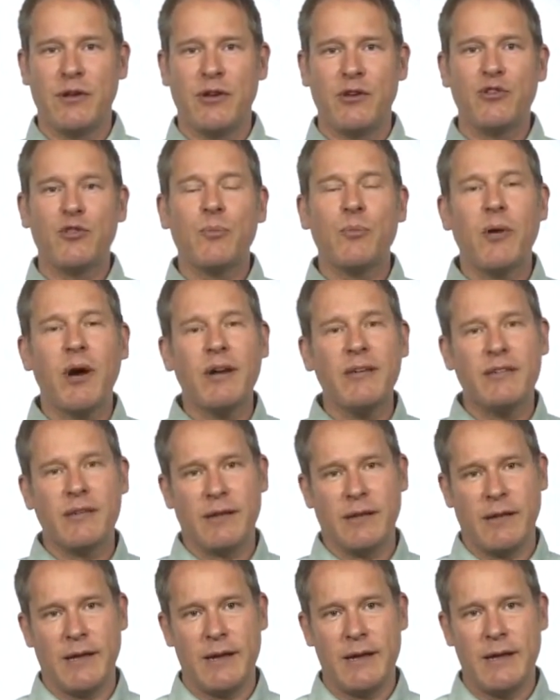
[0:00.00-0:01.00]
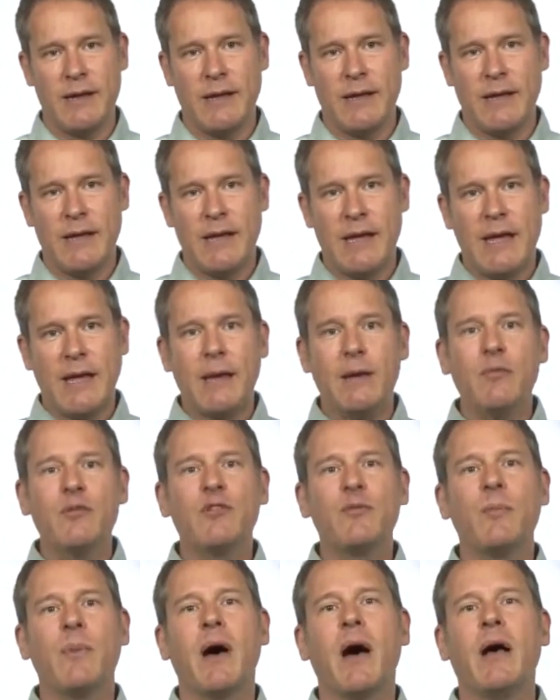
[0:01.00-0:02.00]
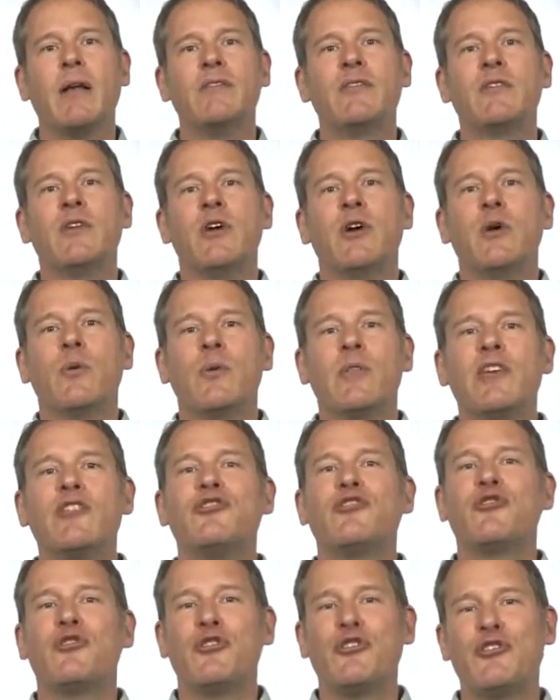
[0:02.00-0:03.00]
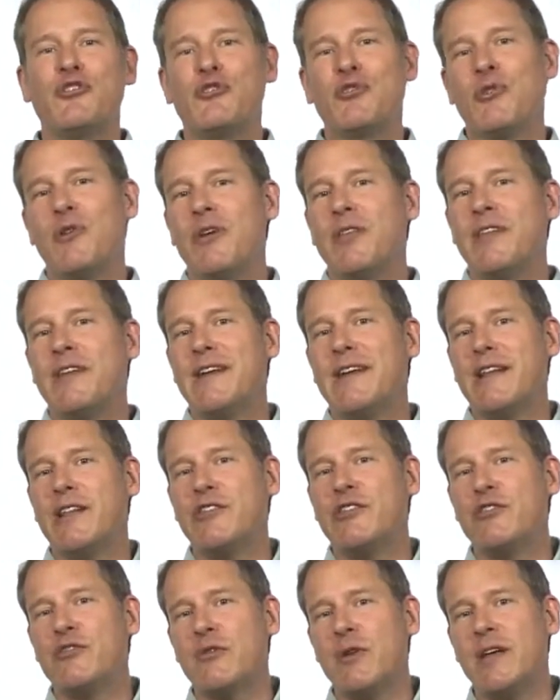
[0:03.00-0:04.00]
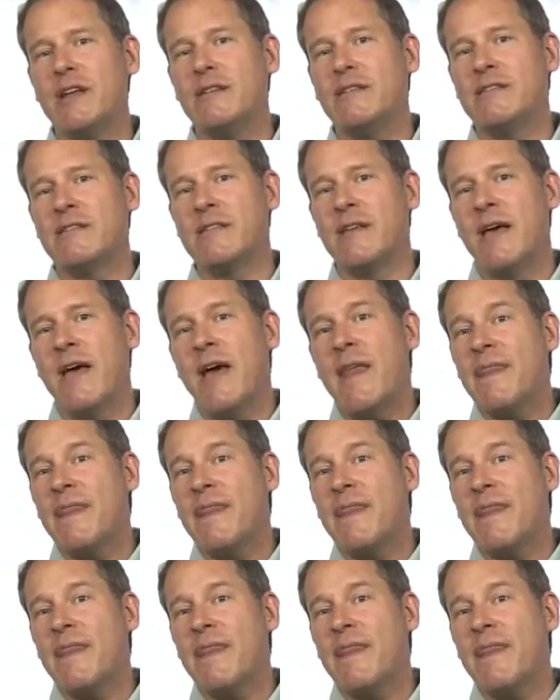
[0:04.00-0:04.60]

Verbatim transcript: Surprisingly, he responds with a short story that illustrates